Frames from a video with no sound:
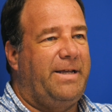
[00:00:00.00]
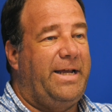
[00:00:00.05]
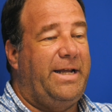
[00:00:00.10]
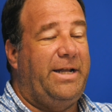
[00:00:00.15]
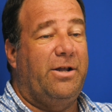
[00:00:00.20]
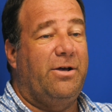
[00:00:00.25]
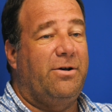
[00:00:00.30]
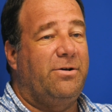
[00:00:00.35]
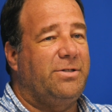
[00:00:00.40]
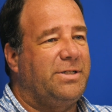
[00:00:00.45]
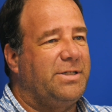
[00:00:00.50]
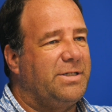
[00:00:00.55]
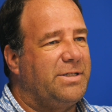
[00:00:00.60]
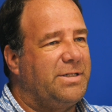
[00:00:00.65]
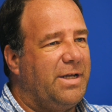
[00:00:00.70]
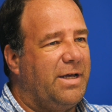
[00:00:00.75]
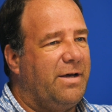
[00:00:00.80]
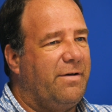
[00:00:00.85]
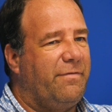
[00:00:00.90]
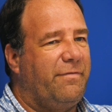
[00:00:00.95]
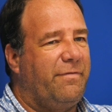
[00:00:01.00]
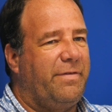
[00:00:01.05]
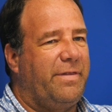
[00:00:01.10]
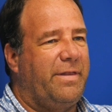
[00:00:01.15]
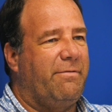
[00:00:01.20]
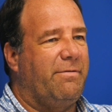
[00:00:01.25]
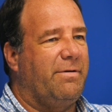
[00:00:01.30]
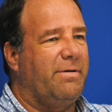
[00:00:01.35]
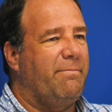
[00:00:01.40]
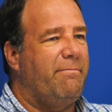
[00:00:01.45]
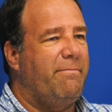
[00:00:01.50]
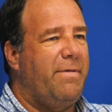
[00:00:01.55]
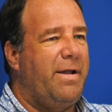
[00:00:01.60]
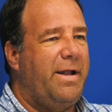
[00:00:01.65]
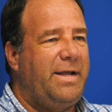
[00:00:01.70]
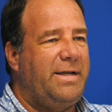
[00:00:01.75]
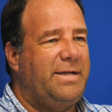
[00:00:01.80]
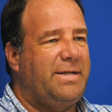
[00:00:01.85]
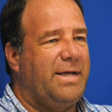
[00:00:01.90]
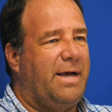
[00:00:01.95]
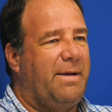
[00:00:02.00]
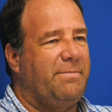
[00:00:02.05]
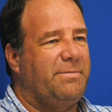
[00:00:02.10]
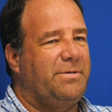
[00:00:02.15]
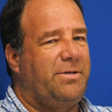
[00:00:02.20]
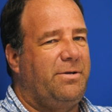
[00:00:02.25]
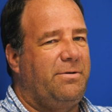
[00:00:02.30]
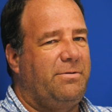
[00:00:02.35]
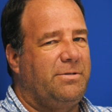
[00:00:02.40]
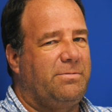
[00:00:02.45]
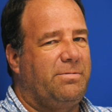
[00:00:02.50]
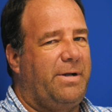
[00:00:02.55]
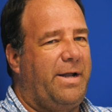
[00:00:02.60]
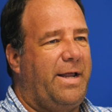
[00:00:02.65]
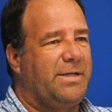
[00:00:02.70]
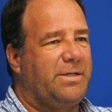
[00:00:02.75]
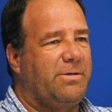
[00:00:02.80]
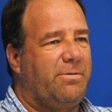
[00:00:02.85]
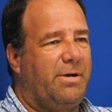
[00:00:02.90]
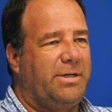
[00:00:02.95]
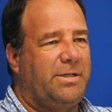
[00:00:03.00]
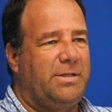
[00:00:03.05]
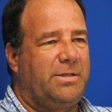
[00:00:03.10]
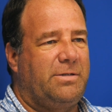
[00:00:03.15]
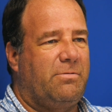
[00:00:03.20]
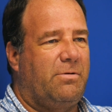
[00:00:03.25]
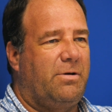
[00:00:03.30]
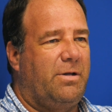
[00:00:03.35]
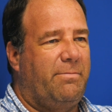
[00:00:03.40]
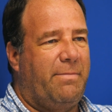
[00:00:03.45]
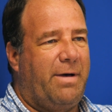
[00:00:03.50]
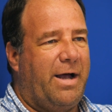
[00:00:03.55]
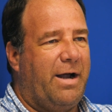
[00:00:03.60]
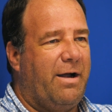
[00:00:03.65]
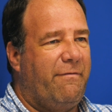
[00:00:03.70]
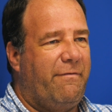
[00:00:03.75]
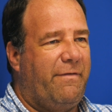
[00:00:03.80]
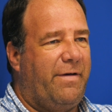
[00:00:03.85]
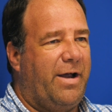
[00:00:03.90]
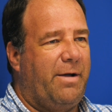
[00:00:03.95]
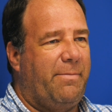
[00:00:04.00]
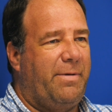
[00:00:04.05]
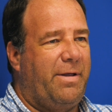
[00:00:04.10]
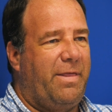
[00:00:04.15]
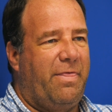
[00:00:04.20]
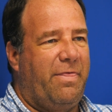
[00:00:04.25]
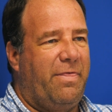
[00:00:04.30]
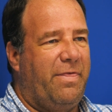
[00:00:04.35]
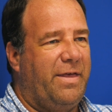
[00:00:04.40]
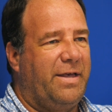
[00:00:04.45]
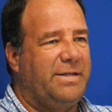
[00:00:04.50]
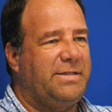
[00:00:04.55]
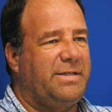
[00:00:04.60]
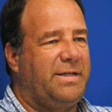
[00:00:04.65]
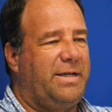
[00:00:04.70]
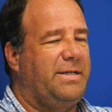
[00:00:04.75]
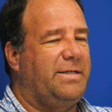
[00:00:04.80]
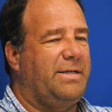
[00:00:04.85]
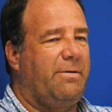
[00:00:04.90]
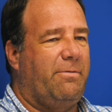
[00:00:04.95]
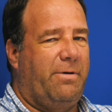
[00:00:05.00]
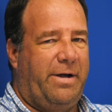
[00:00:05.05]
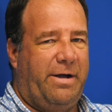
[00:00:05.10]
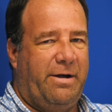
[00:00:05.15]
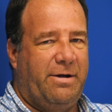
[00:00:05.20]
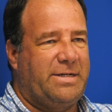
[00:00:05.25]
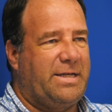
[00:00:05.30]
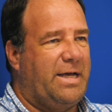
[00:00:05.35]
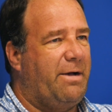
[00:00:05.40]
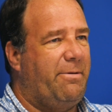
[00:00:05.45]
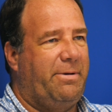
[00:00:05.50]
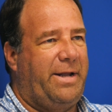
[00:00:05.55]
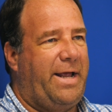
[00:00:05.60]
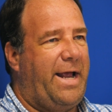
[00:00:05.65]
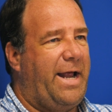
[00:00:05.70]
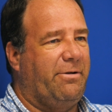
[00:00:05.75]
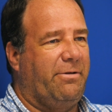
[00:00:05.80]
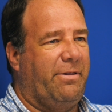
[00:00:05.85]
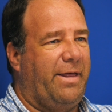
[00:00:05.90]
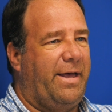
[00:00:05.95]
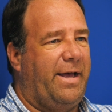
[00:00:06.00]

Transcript: He knows his stuff. There were many times students would ask questions, well, in my environment, this, and he'd say, well, here's how I would handle